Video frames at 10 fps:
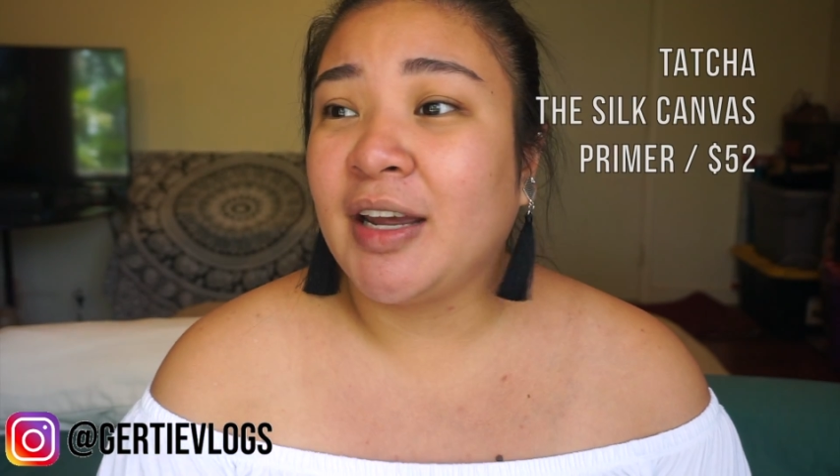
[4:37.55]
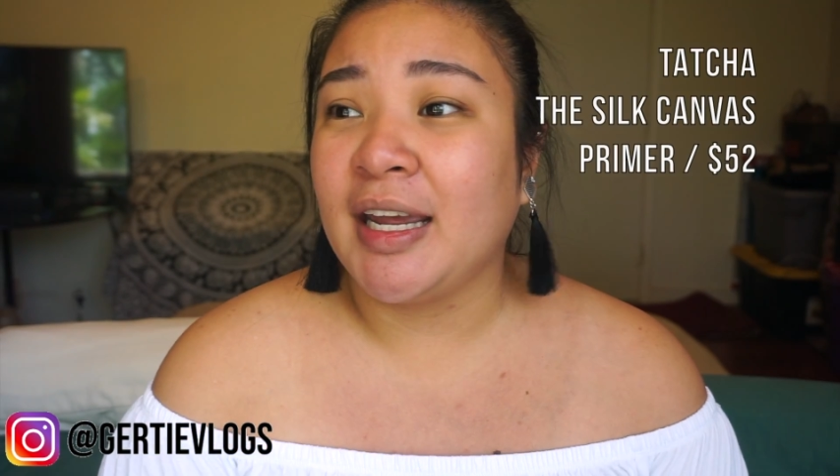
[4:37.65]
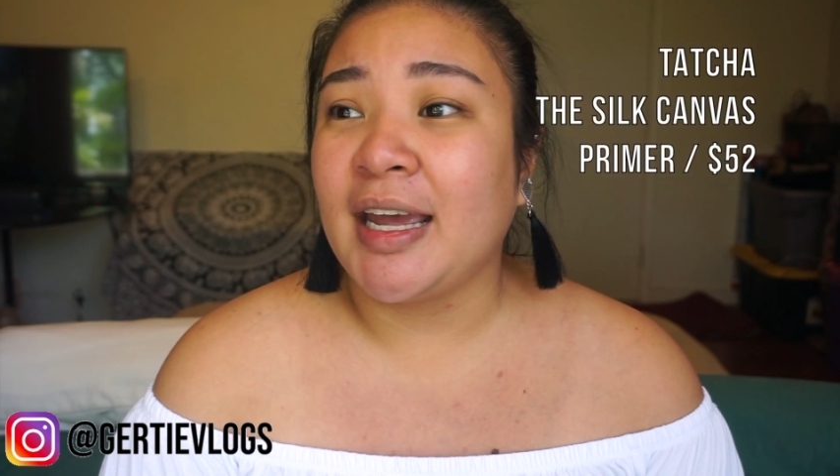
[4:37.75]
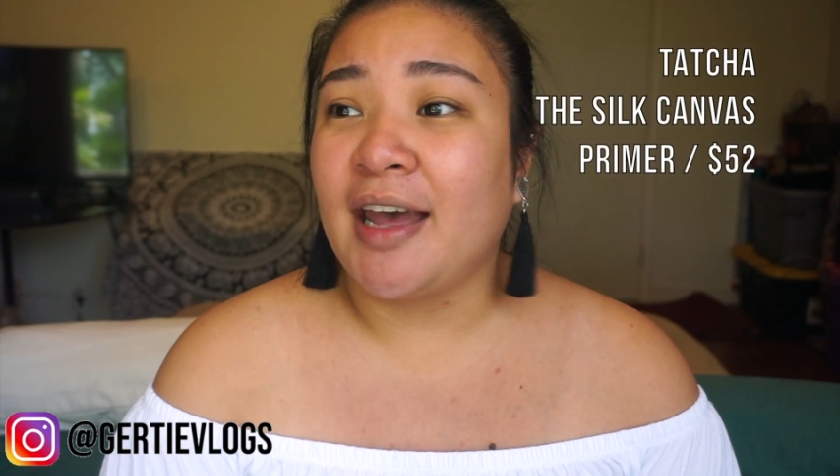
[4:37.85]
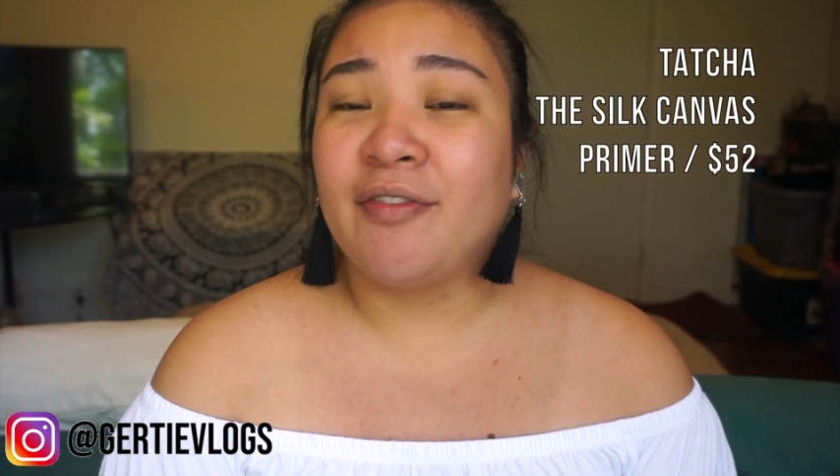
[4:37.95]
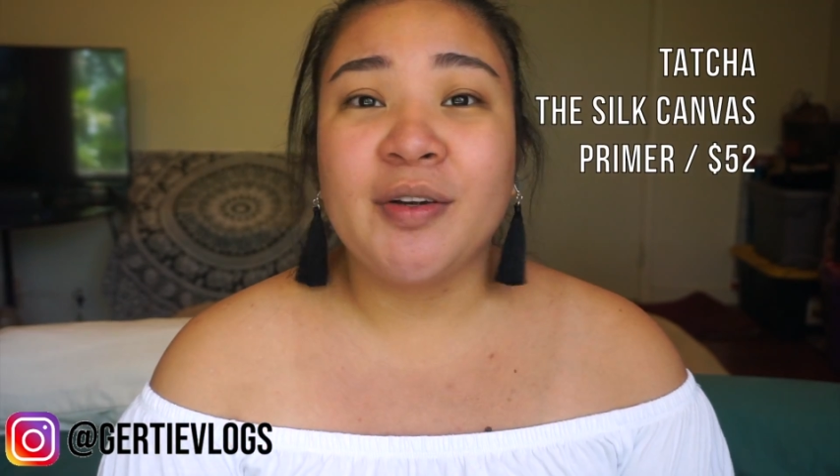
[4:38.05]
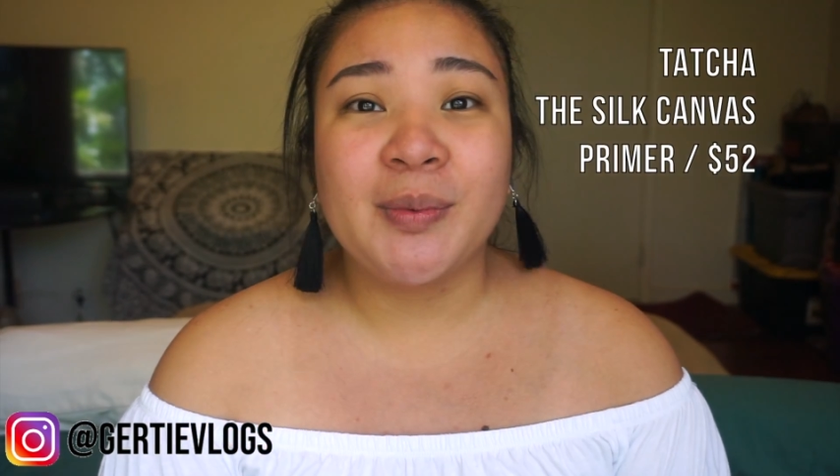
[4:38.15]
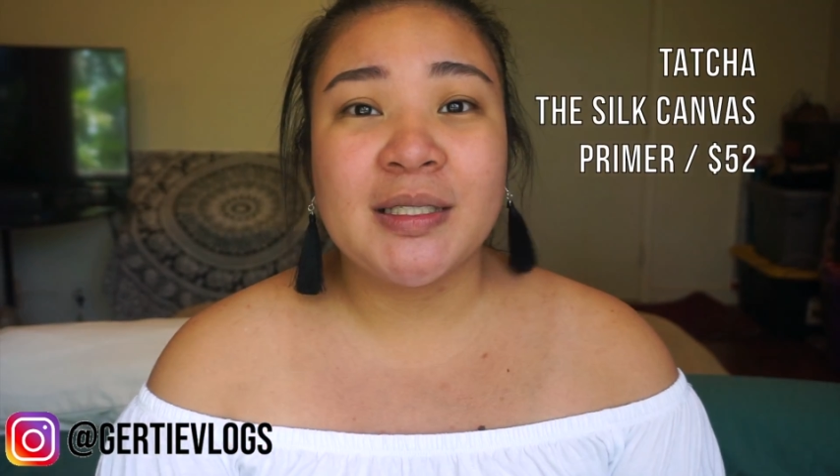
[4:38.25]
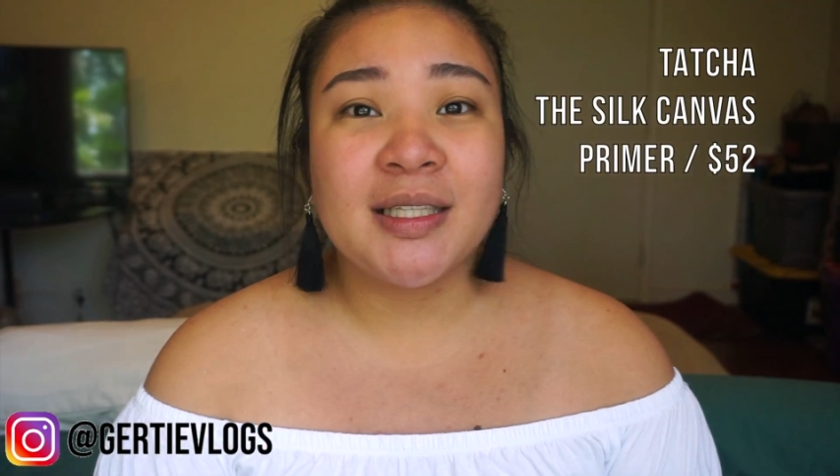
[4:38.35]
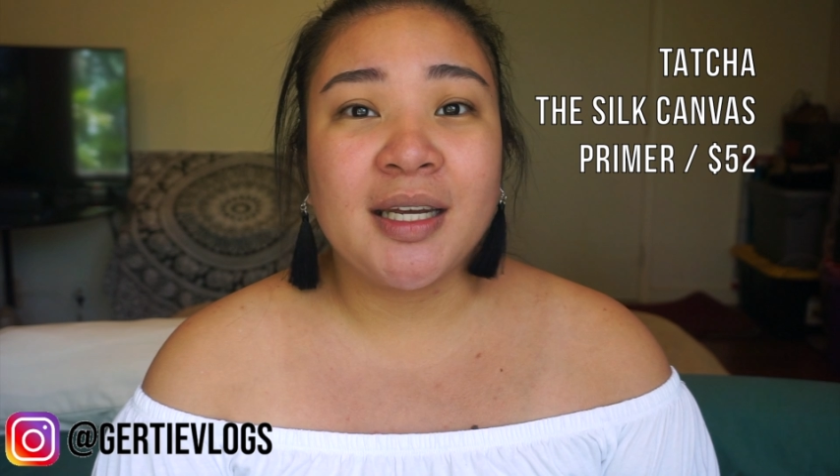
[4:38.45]
A F. It
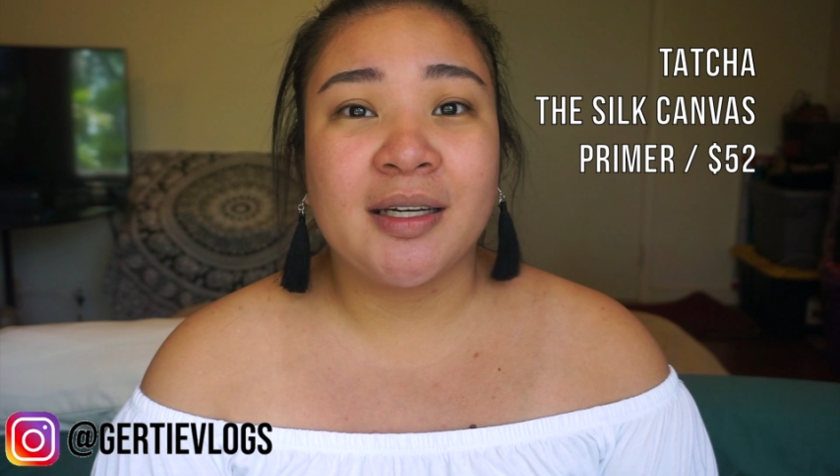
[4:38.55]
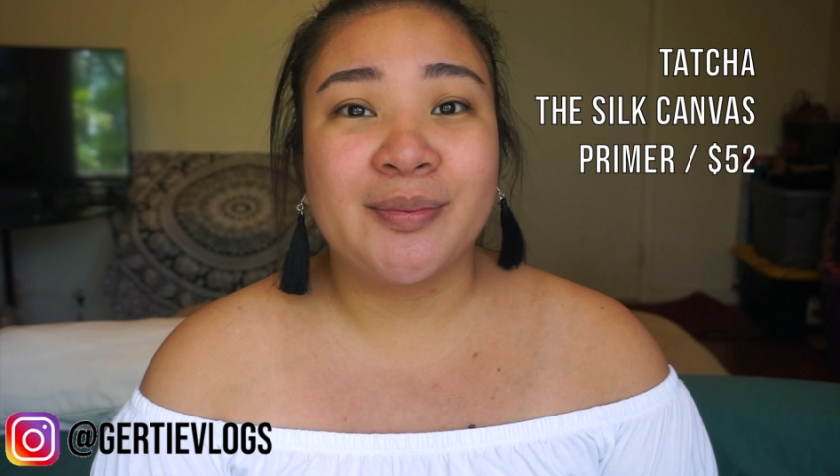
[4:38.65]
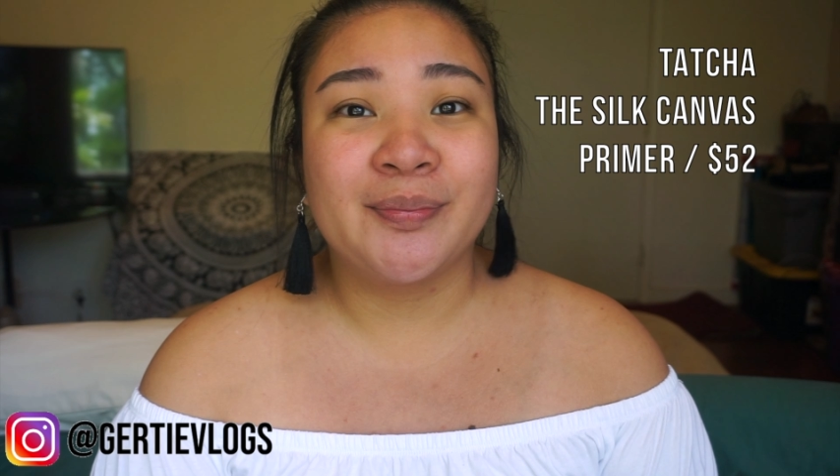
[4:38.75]
was like